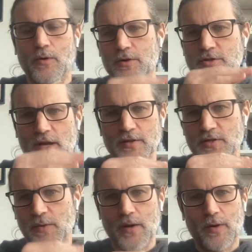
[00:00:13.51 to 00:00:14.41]
or
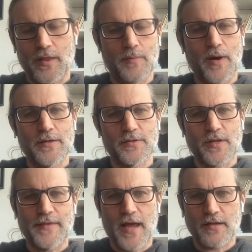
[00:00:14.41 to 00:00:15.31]
changed the way one of the
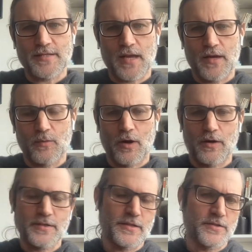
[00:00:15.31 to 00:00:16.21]
buttons on the outside works.